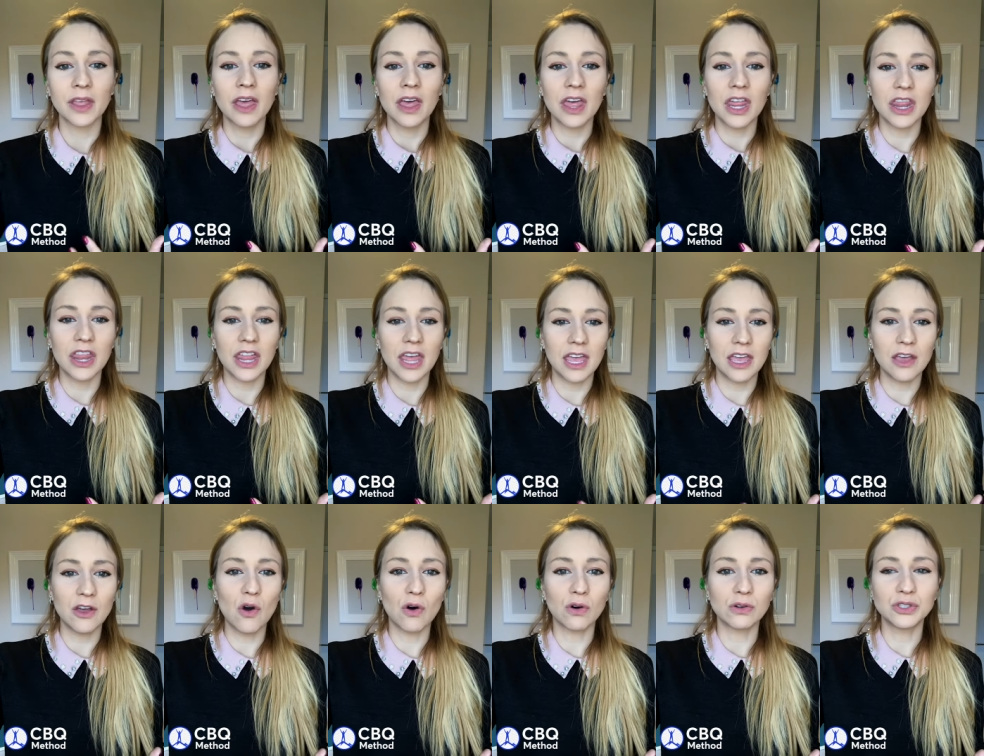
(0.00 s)
they
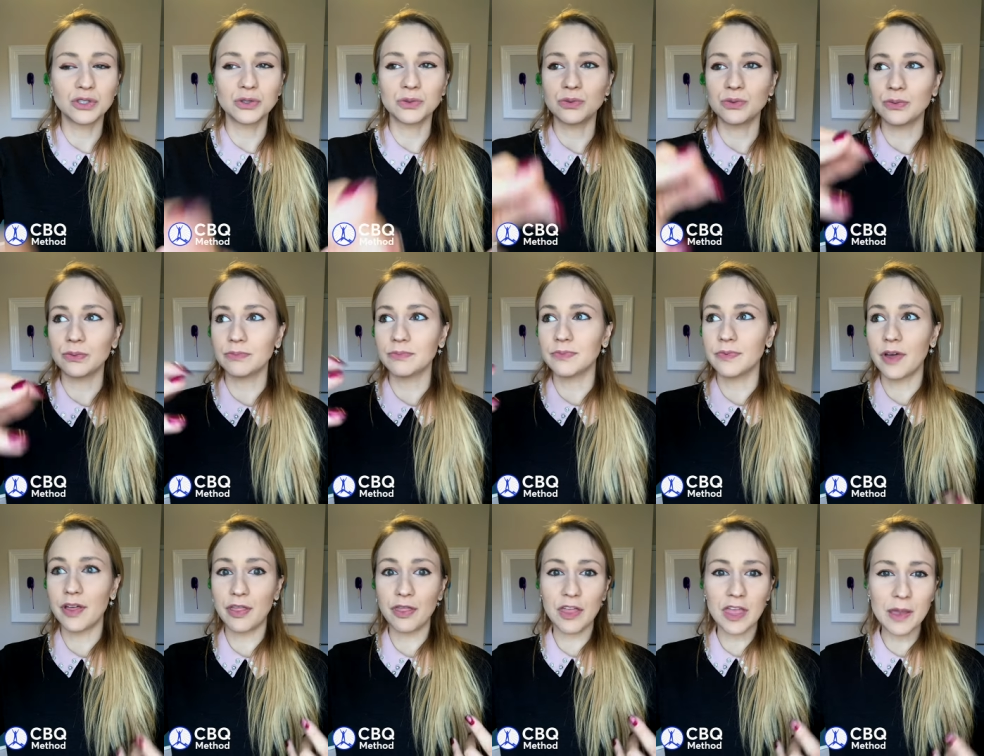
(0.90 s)
go to a
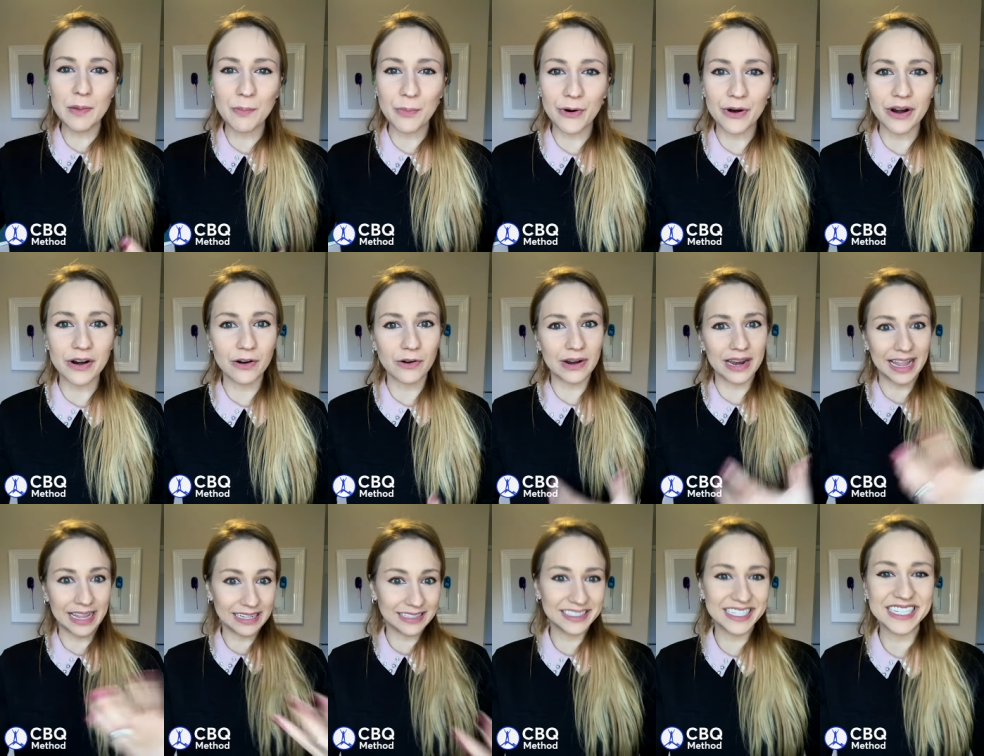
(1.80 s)
theme park
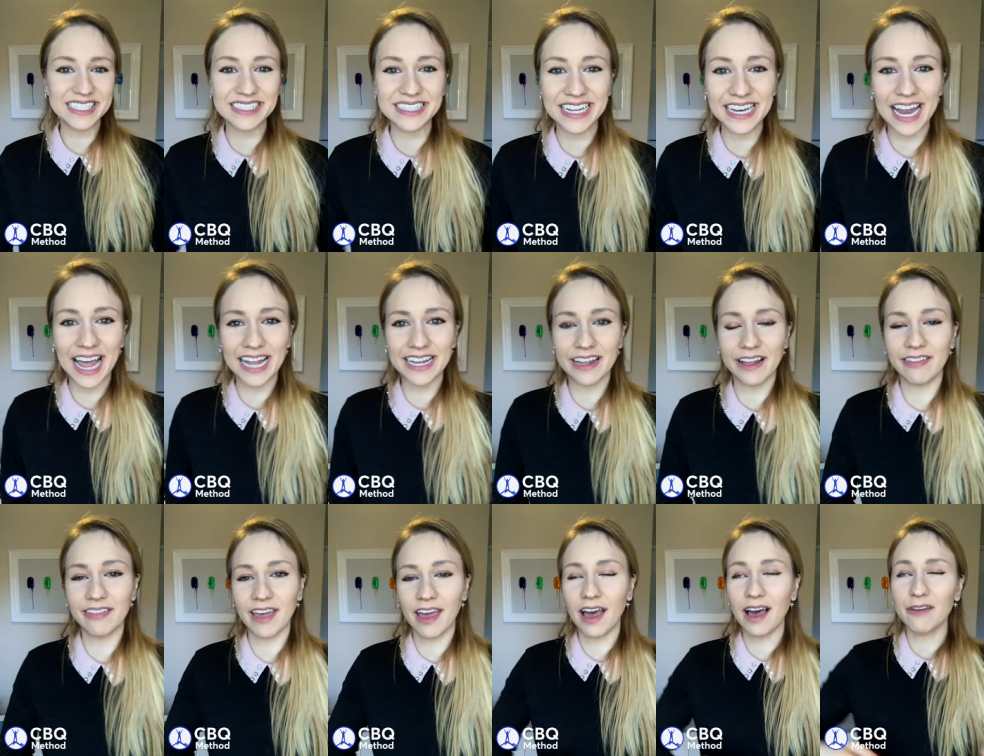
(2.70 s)
like Disneyland and
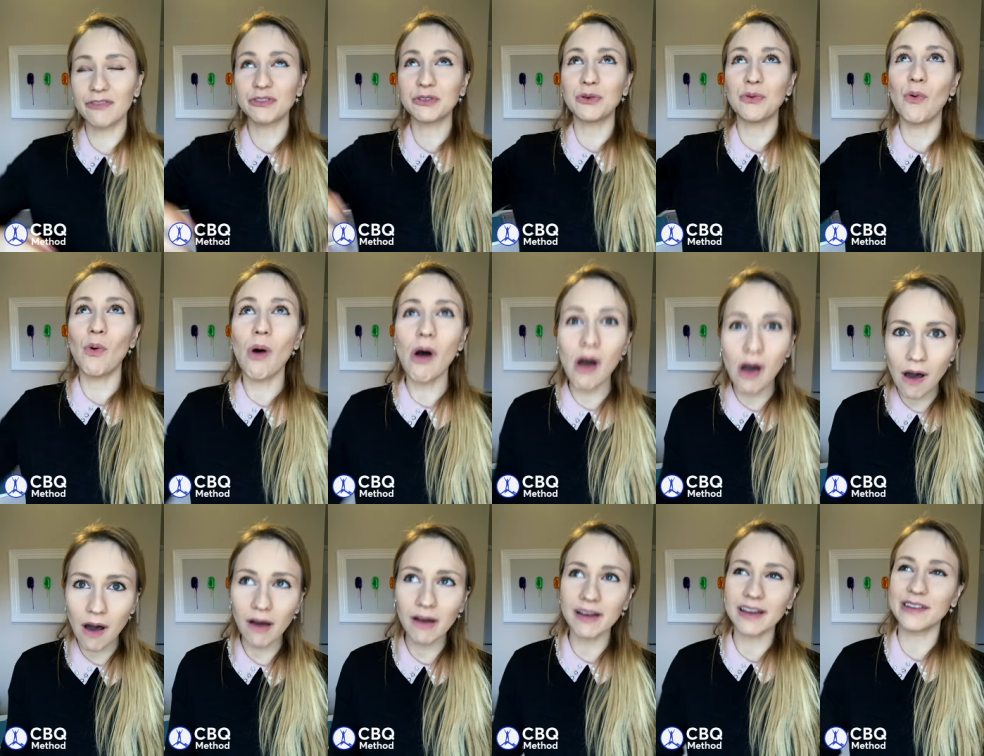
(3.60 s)
they have to
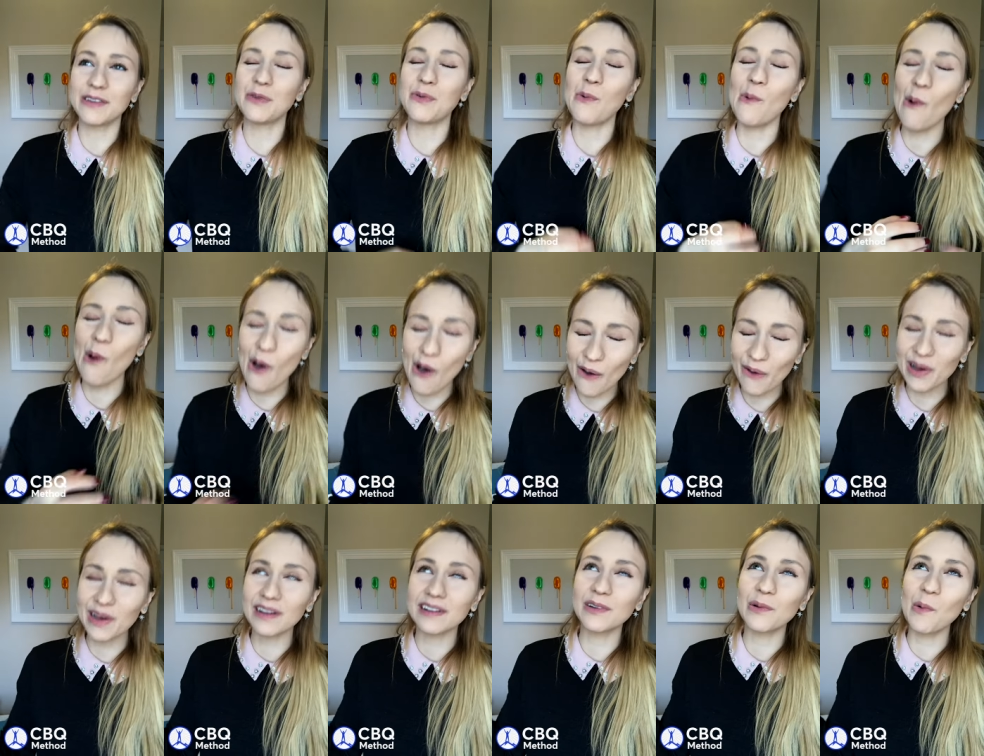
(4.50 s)
walk and walk
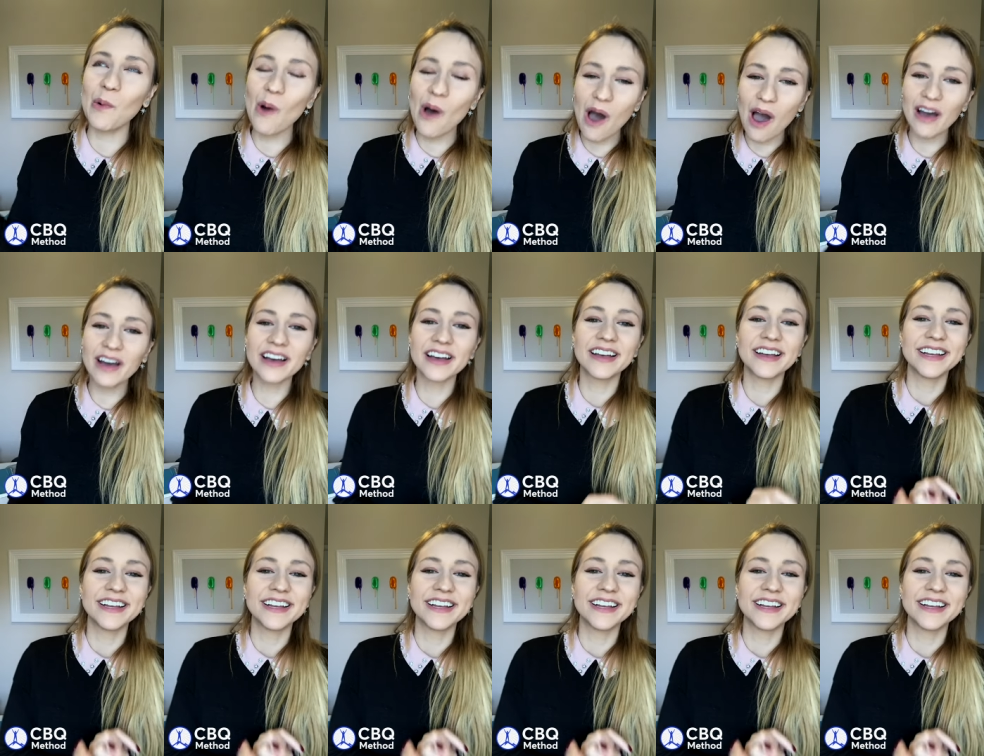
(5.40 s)
and walk